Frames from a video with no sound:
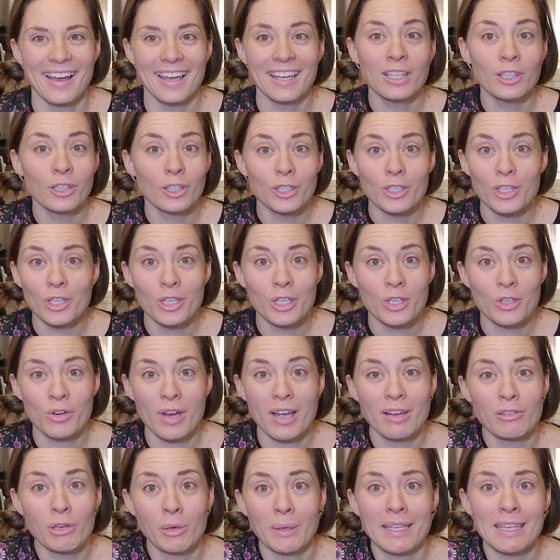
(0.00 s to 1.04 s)
I encourage you to
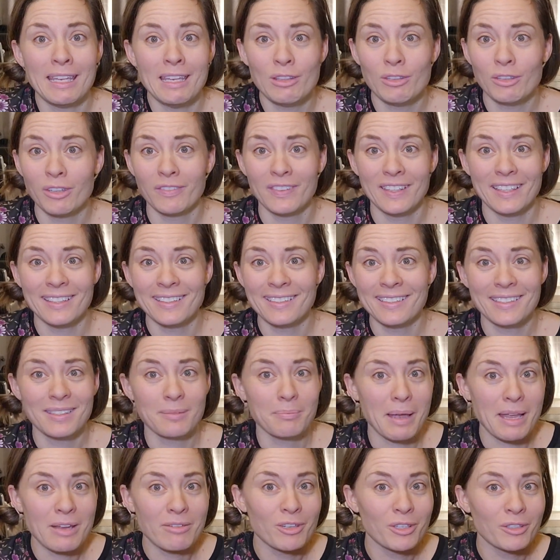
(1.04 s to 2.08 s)
try growing either of these.
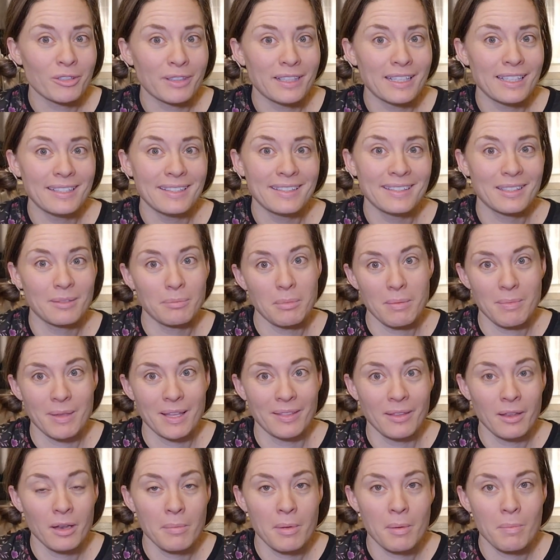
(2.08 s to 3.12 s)
Microgreens, maybe a
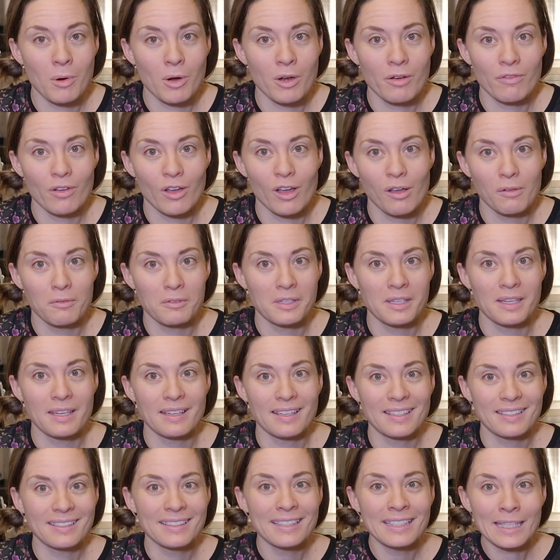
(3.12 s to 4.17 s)
little bit more involved, you
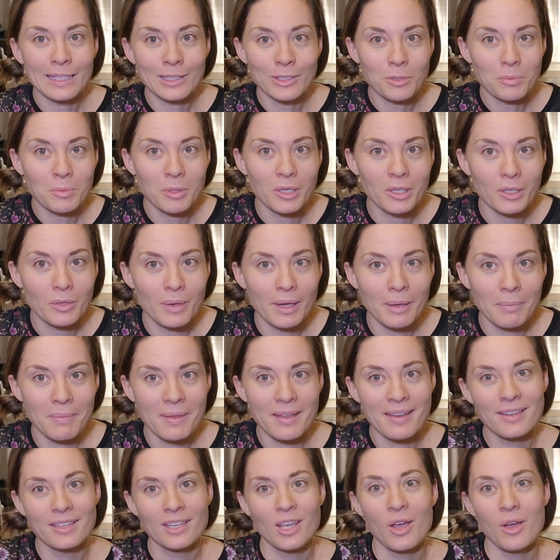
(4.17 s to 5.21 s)
need a titch more
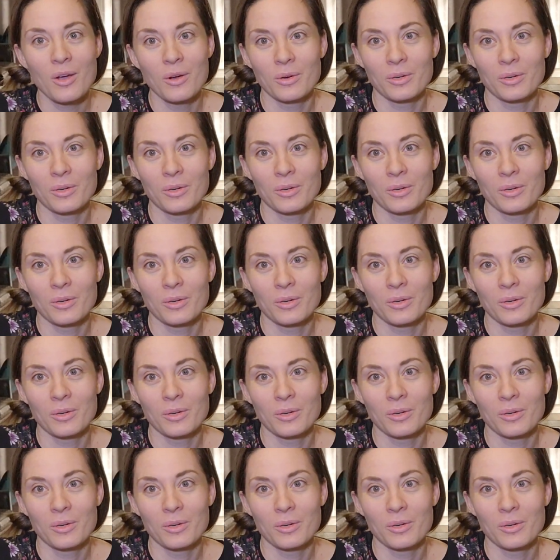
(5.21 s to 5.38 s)
equipment,